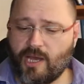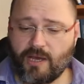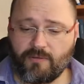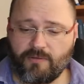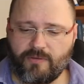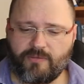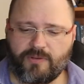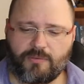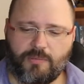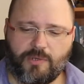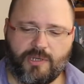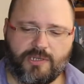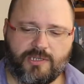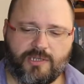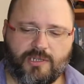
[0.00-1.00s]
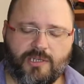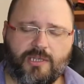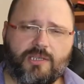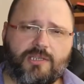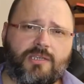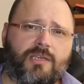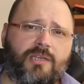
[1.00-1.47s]
However, Brazil
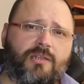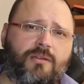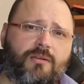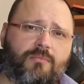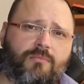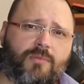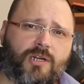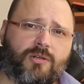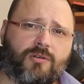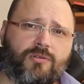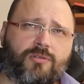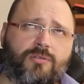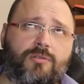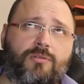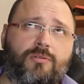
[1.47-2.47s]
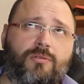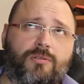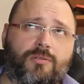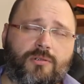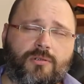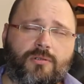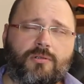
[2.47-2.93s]
is in a
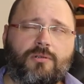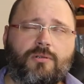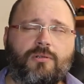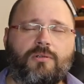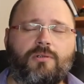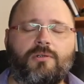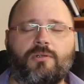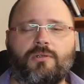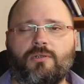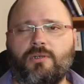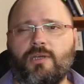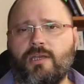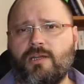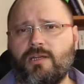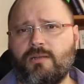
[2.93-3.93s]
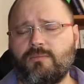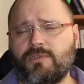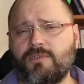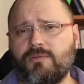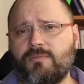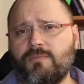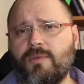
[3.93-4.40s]
Mercosur
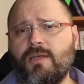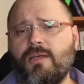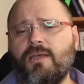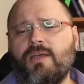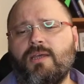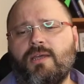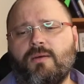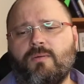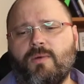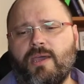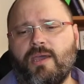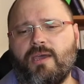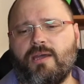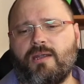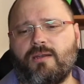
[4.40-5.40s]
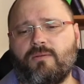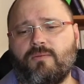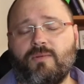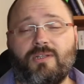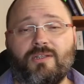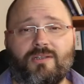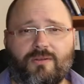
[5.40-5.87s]
agreement, where
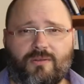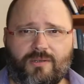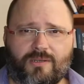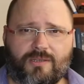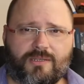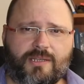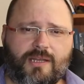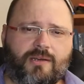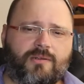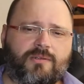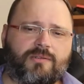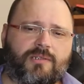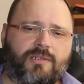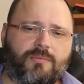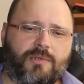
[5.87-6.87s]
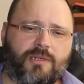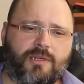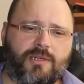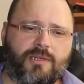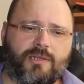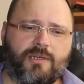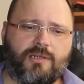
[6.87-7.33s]
within the South
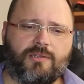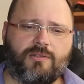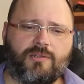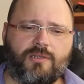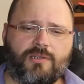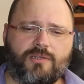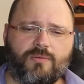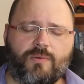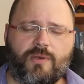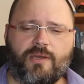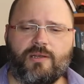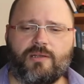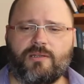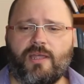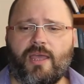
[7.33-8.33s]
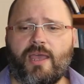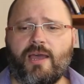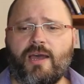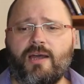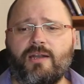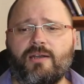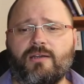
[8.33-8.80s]
America countries, where they
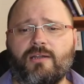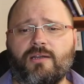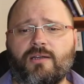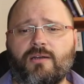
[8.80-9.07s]
are